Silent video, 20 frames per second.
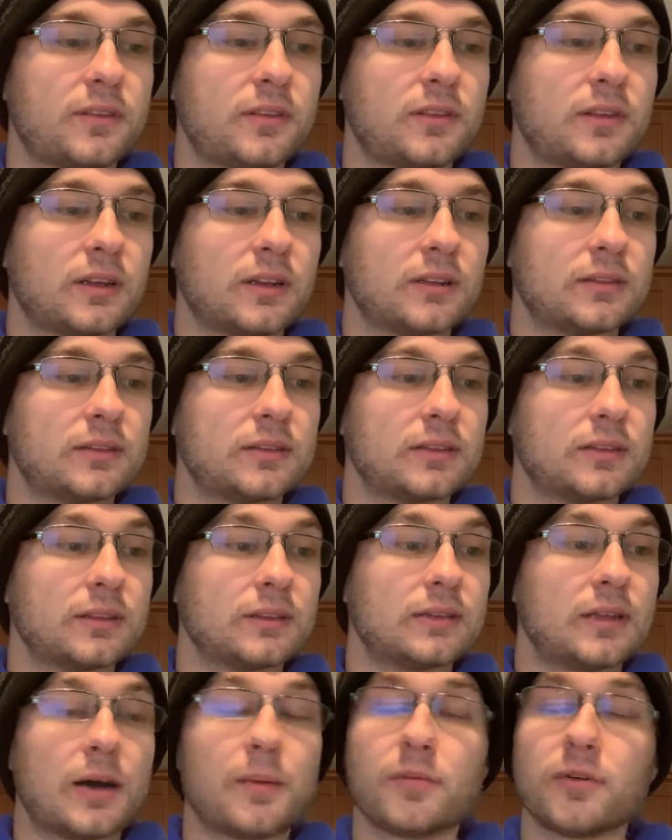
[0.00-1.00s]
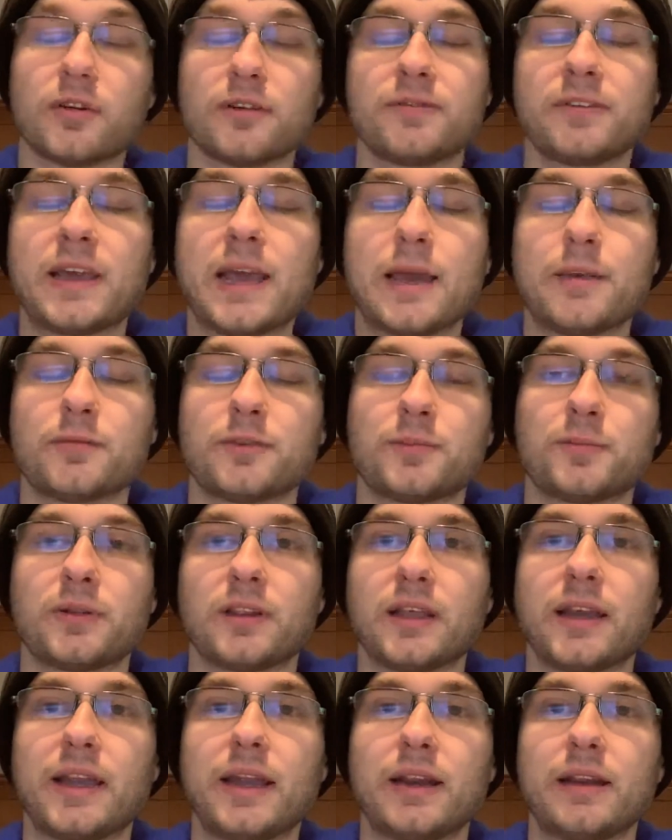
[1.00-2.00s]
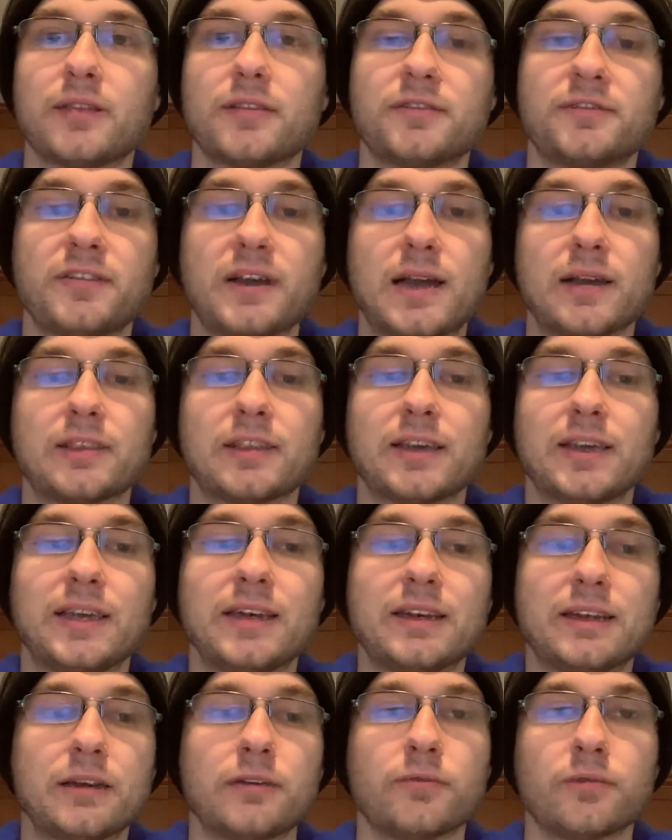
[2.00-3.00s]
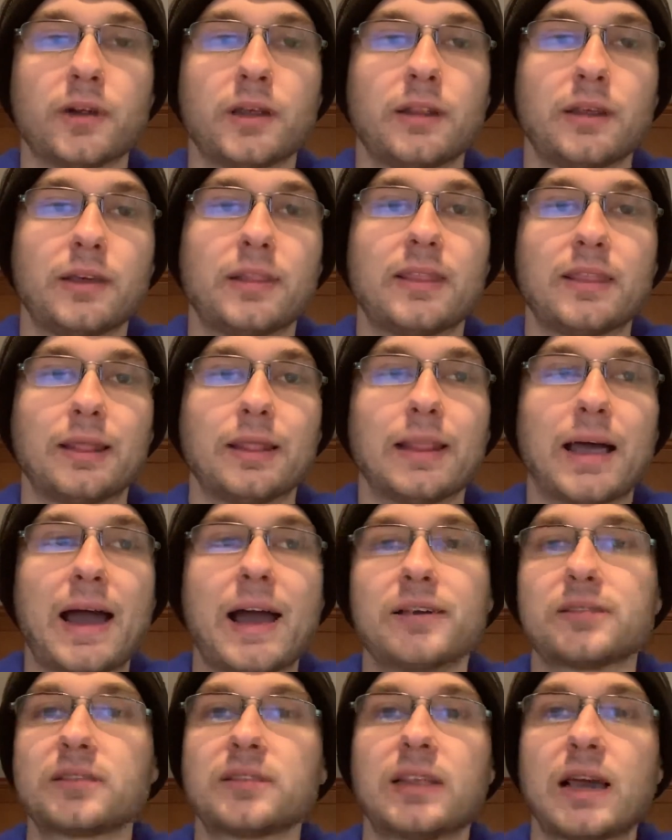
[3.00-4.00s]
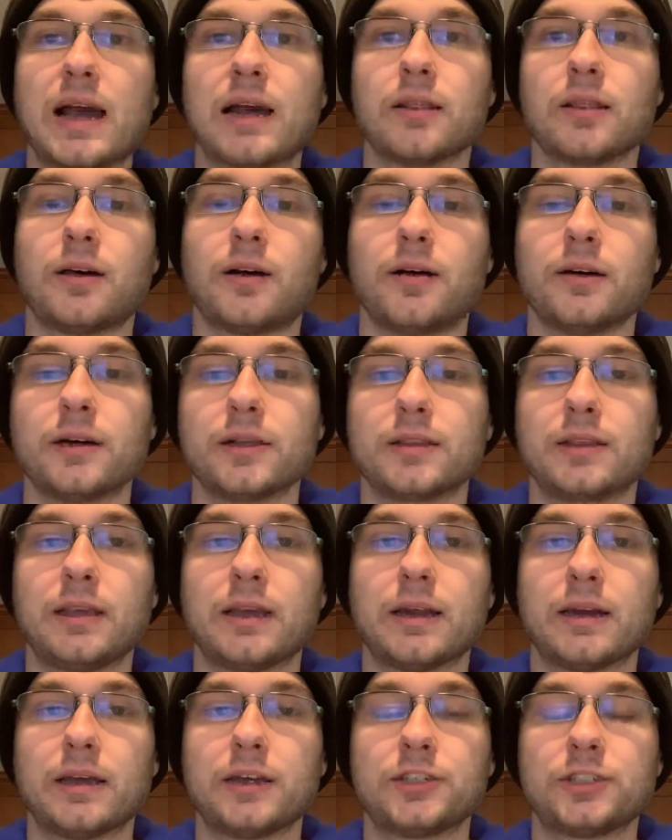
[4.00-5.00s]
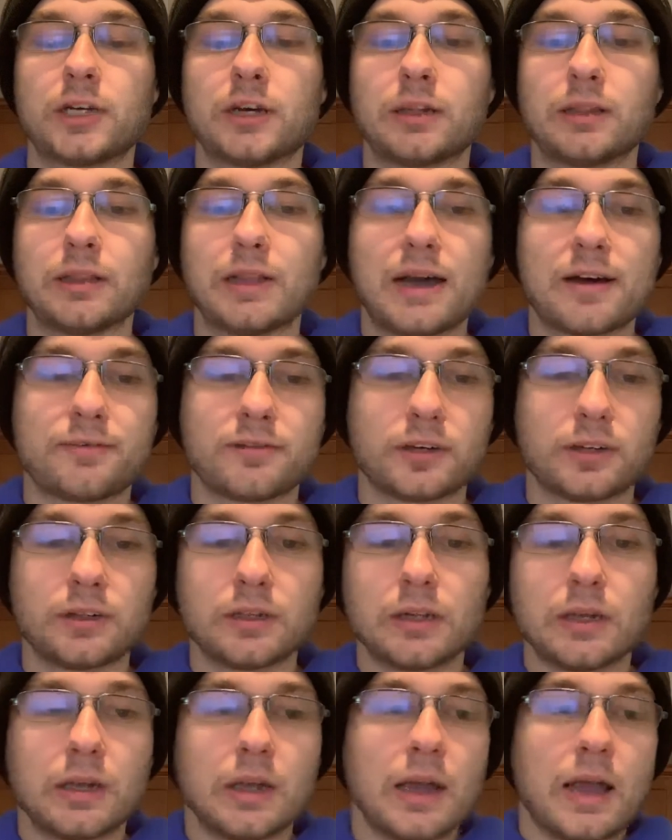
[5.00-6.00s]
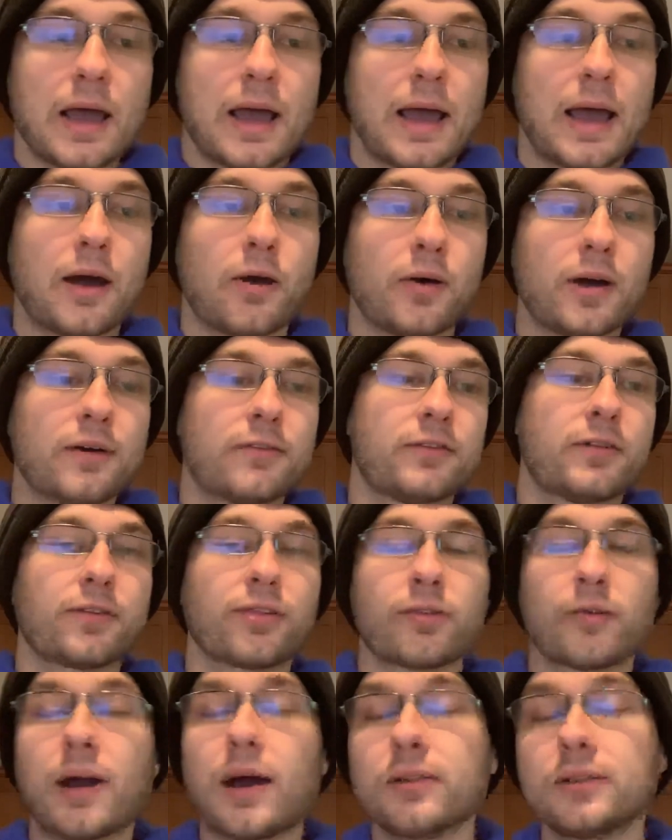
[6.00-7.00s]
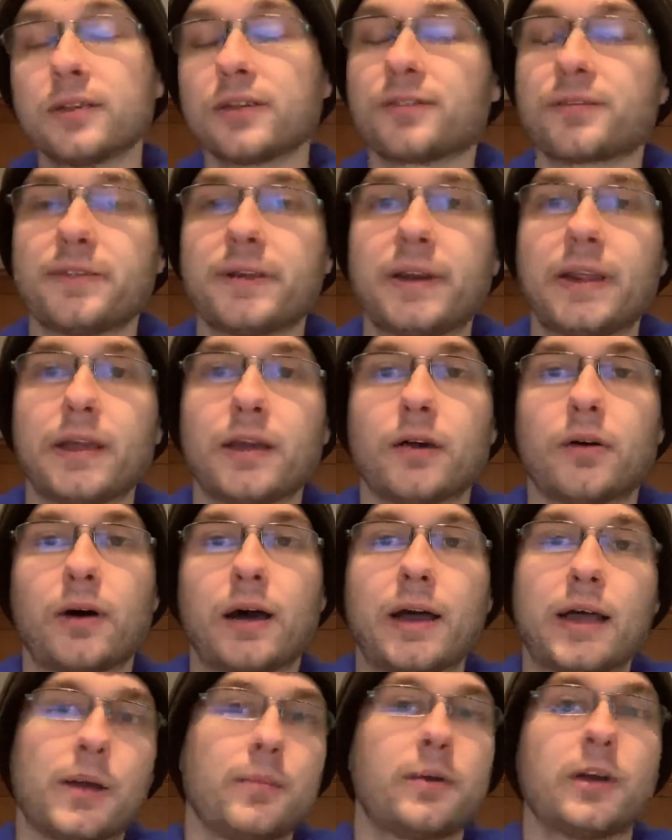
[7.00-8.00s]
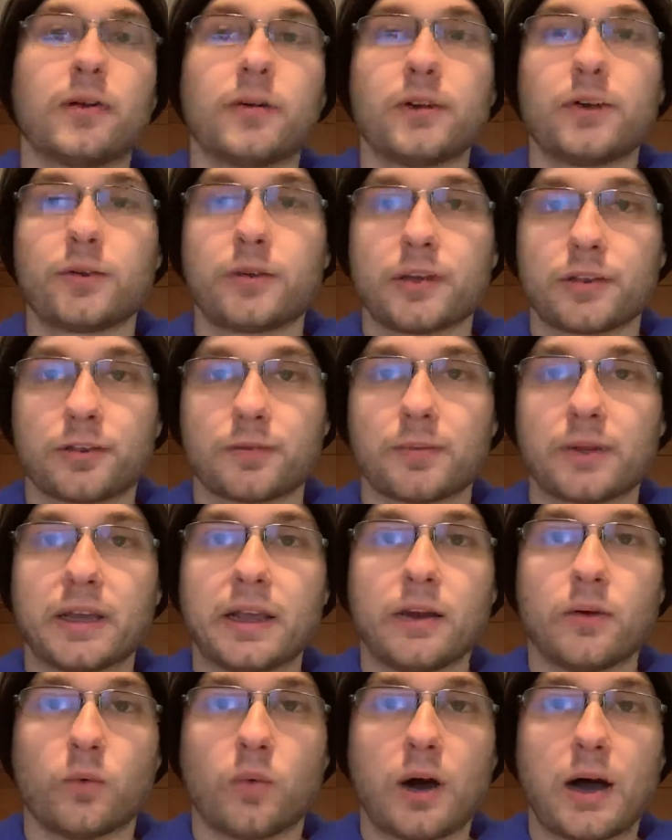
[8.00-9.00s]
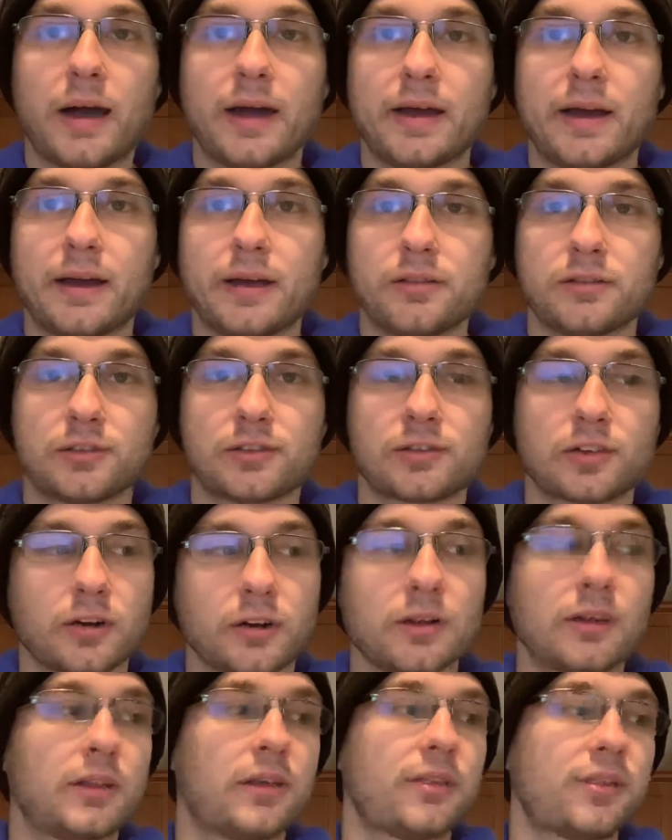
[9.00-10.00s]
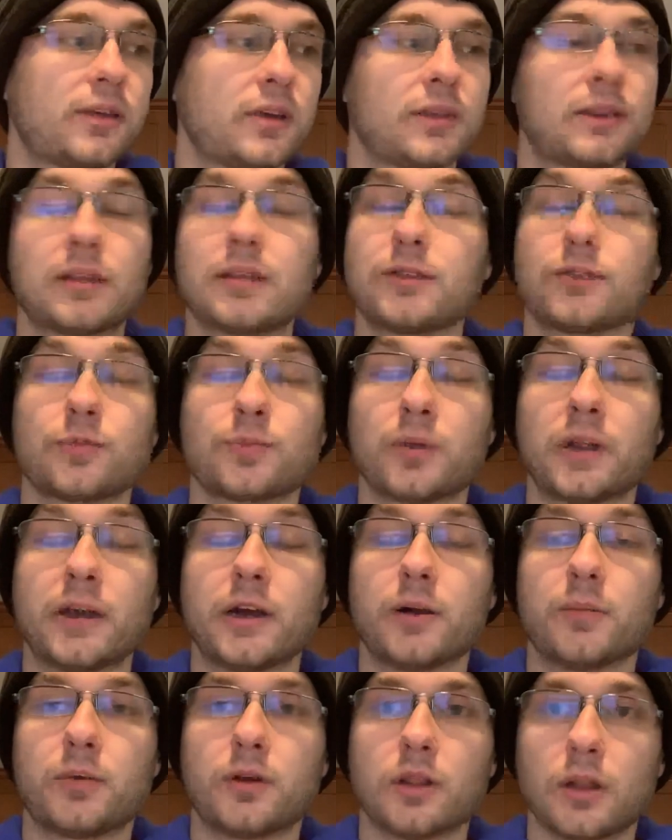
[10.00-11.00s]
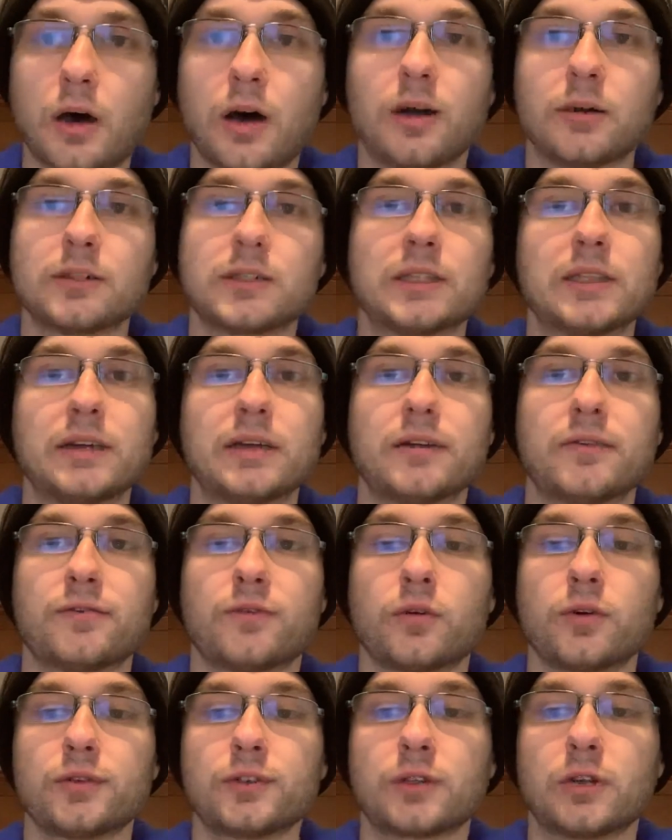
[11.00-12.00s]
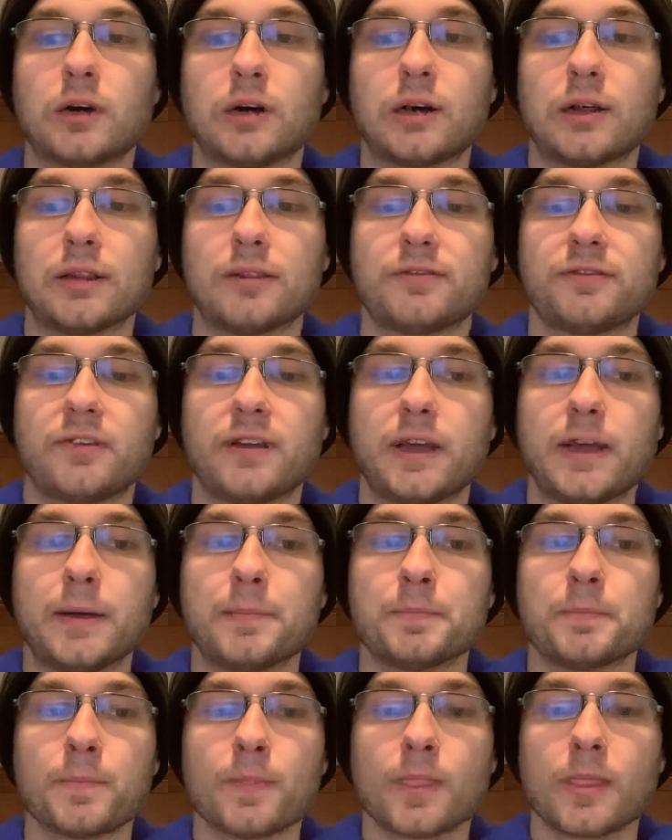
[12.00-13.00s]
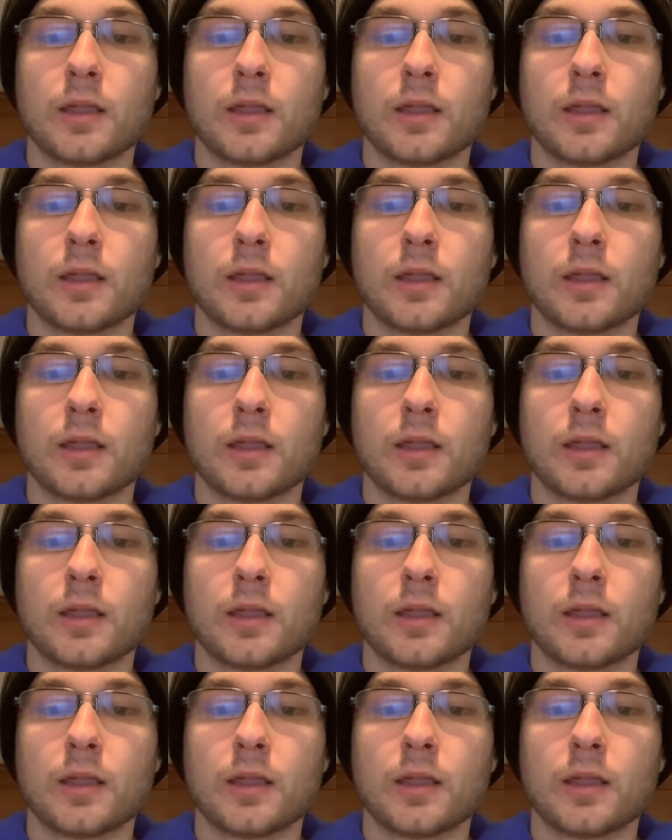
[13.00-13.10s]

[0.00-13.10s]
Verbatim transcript: the number of games played and the fact that he didn't really last that long at the NHL level. However, throughout this video, I am going to explain why I certainly think that this player belongs in the Enforcer Hall of Fame